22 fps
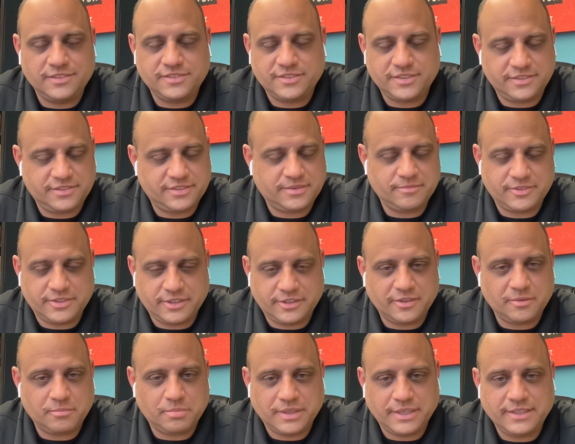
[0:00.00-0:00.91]
the systems that
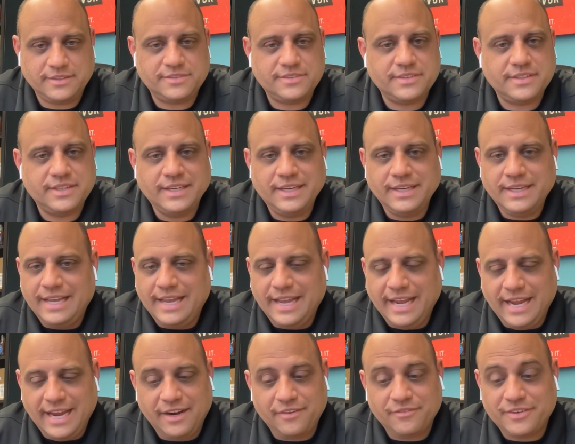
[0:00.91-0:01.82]
are in place.
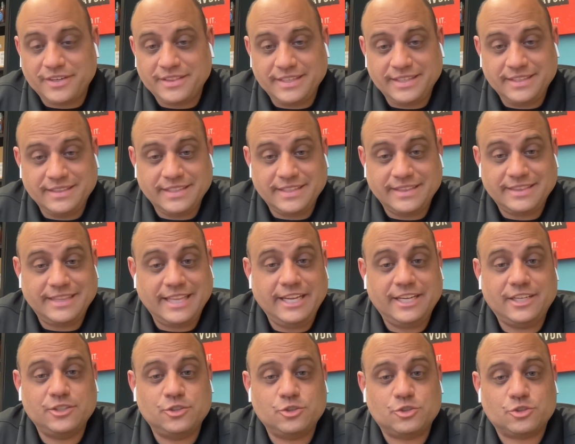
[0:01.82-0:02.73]
Everything that
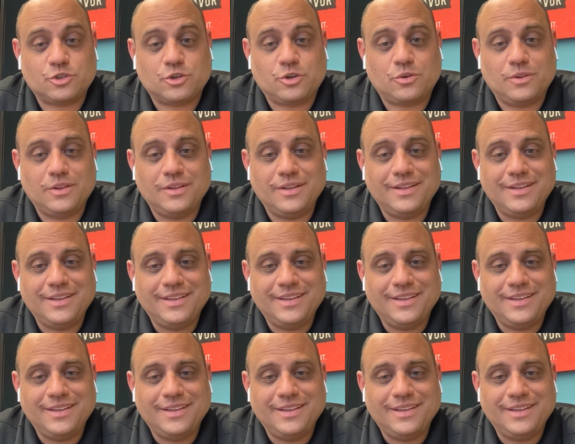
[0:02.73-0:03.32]
they control,